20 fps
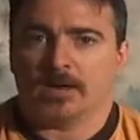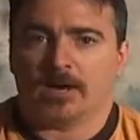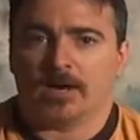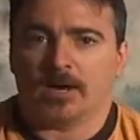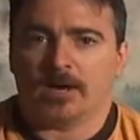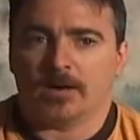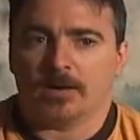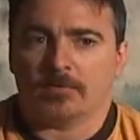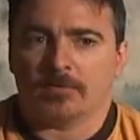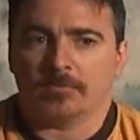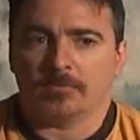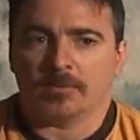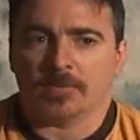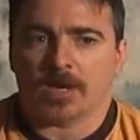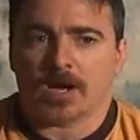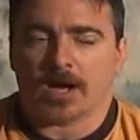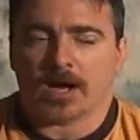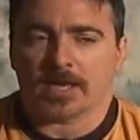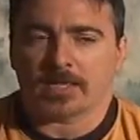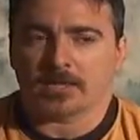
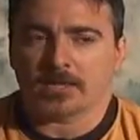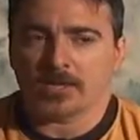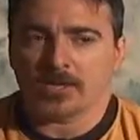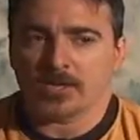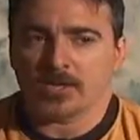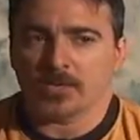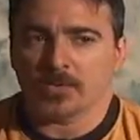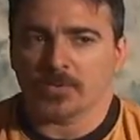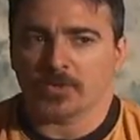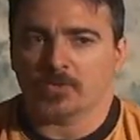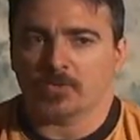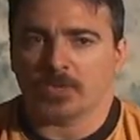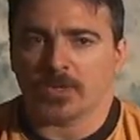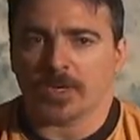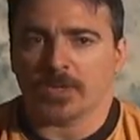I think you would